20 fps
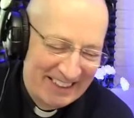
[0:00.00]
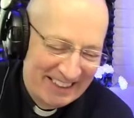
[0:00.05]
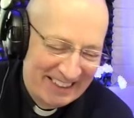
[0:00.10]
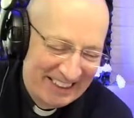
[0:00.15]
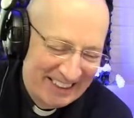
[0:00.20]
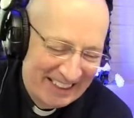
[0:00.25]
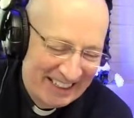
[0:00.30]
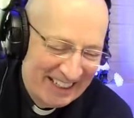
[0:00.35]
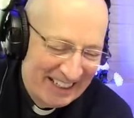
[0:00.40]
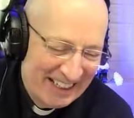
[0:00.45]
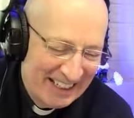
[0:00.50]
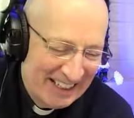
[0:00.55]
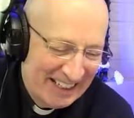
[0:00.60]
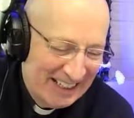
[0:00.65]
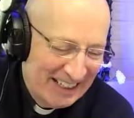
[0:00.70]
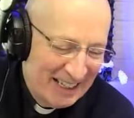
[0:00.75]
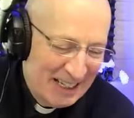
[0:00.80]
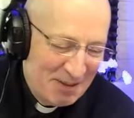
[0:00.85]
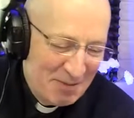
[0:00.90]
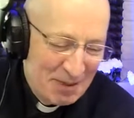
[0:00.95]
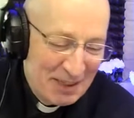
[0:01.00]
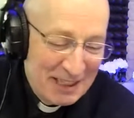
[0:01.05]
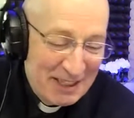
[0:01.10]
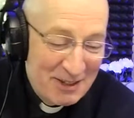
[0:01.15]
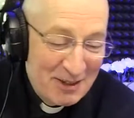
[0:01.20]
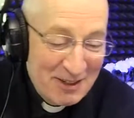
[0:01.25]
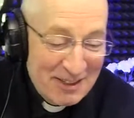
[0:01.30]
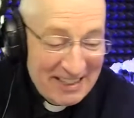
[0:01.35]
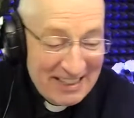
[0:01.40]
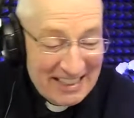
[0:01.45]
But they
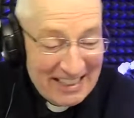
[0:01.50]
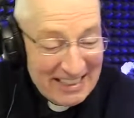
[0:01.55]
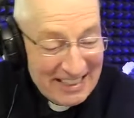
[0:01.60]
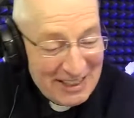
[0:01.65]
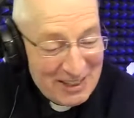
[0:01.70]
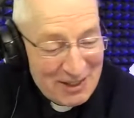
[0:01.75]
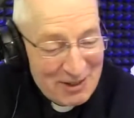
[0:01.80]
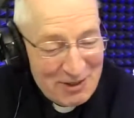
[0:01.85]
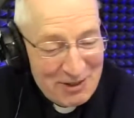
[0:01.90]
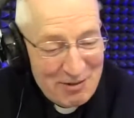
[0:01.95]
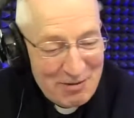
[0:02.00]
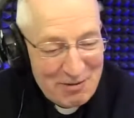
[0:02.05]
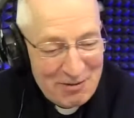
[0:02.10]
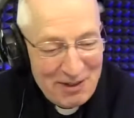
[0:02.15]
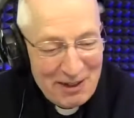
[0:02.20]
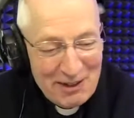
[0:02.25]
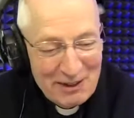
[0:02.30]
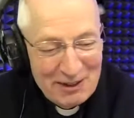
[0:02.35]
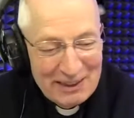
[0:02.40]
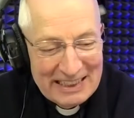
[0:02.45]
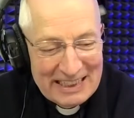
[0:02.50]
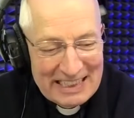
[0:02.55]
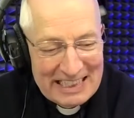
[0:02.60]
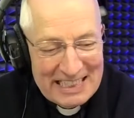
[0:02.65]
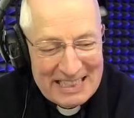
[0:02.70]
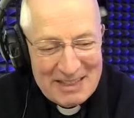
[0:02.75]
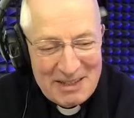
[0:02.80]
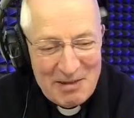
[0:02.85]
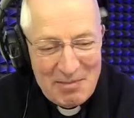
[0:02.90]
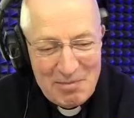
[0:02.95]
do say to foul
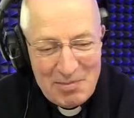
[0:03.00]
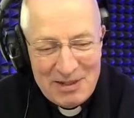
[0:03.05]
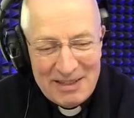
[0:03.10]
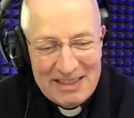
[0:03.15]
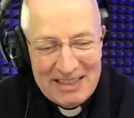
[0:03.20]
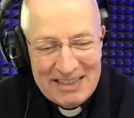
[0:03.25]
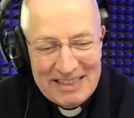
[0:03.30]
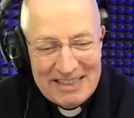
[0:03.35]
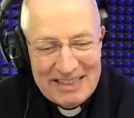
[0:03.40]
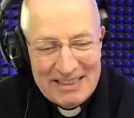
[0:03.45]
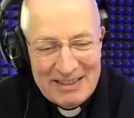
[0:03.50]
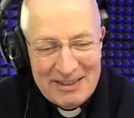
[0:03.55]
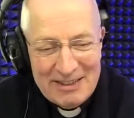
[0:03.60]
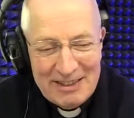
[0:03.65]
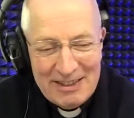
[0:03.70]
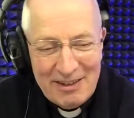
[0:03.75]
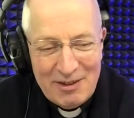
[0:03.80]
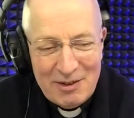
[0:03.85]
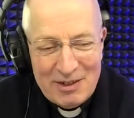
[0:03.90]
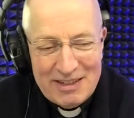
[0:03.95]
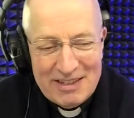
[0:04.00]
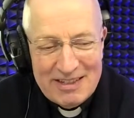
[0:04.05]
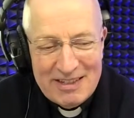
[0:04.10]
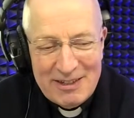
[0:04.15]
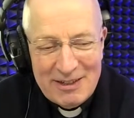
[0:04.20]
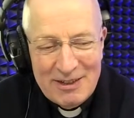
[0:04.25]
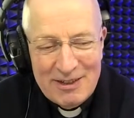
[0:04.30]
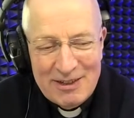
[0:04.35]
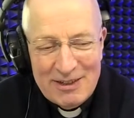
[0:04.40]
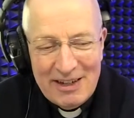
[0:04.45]
things up,
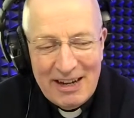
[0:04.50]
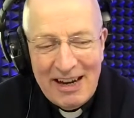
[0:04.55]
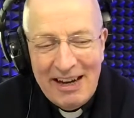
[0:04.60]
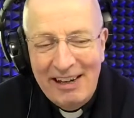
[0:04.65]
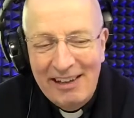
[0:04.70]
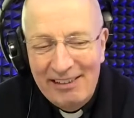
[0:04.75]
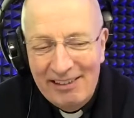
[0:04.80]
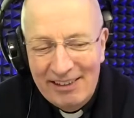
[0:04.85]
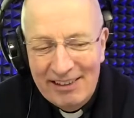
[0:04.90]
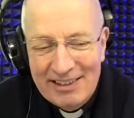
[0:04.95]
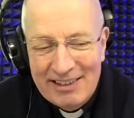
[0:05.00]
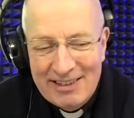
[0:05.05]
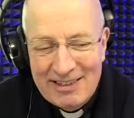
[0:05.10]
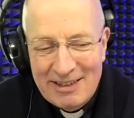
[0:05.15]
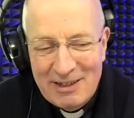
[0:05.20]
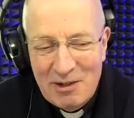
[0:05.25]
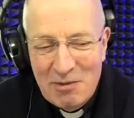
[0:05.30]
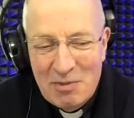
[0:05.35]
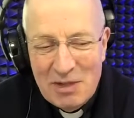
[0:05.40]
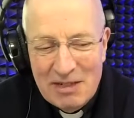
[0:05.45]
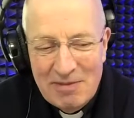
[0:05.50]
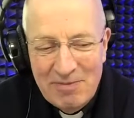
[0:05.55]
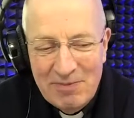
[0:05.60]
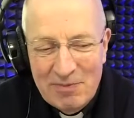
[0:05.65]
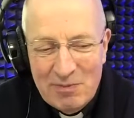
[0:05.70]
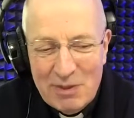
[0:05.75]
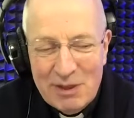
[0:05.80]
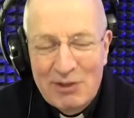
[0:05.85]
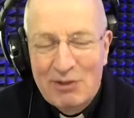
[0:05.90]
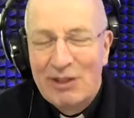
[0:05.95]
to err is human,
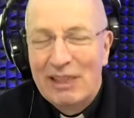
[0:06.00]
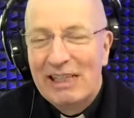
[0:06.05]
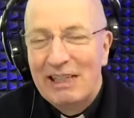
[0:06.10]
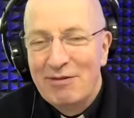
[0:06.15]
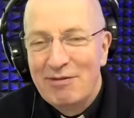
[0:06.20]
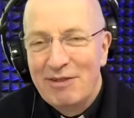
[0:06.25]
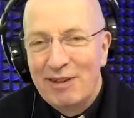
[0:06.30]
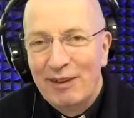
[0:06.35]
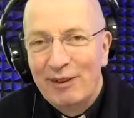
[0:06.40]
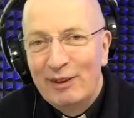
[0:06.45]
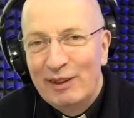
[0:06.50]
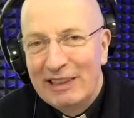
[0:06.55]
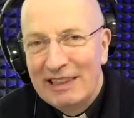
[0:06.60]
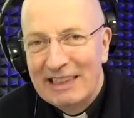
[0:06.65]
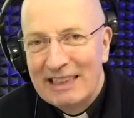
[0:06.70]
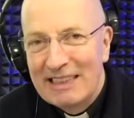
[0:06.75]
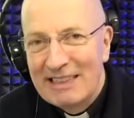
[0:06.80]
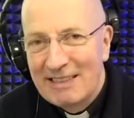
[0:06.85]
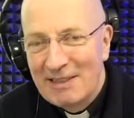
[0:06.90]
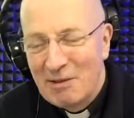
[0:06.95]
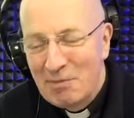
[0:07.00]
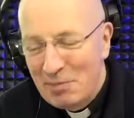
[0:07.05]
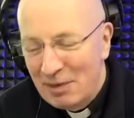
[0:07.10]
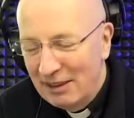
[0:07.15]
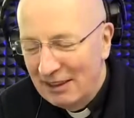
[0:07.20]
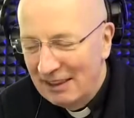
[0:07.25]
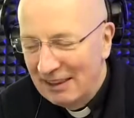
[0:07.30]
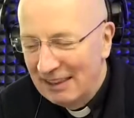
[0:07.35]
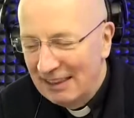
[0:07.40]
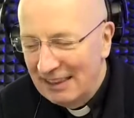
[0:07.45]
but to really foul things up
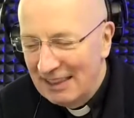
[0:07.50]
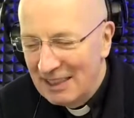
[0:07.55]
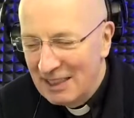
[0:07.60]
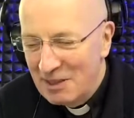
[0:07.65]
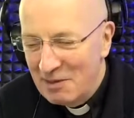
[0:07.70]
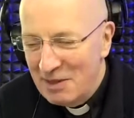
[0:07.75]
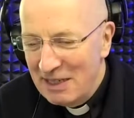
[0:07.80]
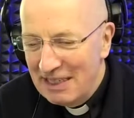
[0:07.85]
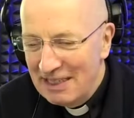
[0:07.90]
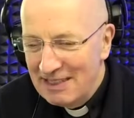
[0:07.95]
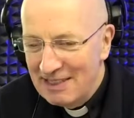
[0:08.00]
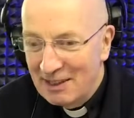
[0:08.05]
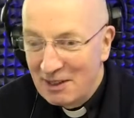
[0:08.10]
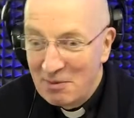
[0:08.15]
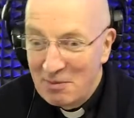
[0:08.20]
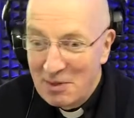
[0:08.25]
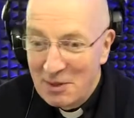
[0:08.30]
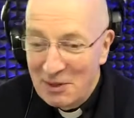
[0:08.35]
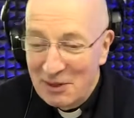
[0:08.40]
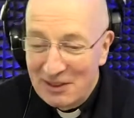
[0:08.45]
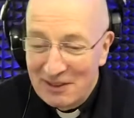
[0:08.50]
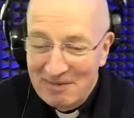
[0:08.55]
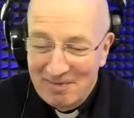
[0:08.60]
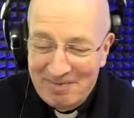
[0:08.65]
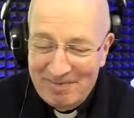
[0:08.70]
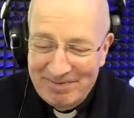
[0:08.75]
demands a computer.